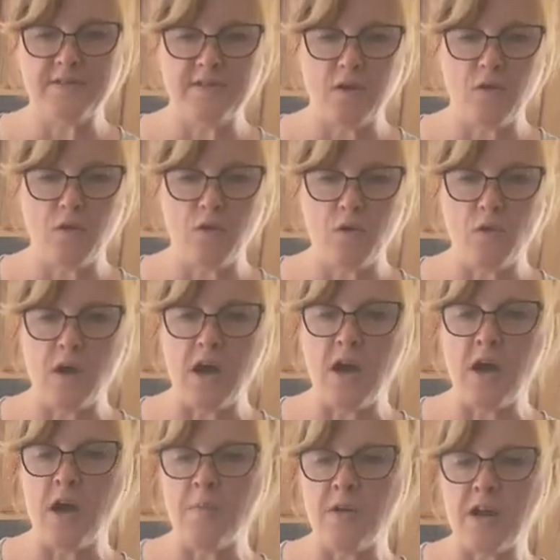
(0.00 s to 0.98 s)

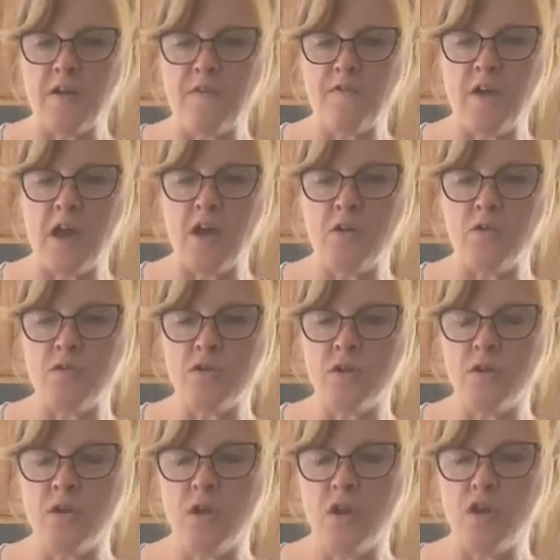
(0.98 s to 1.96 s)
and I found
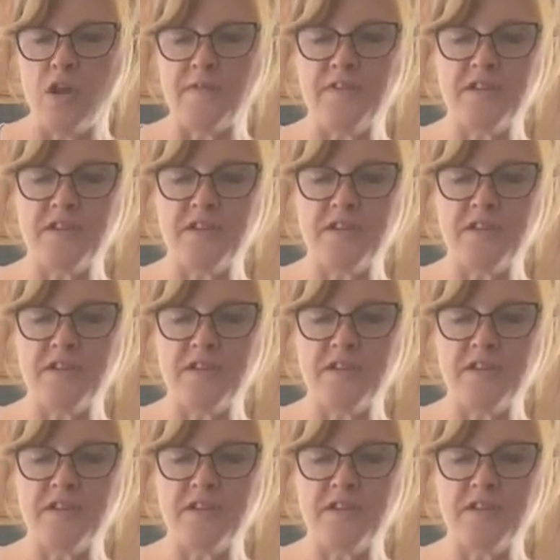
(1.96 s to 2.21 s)
you have to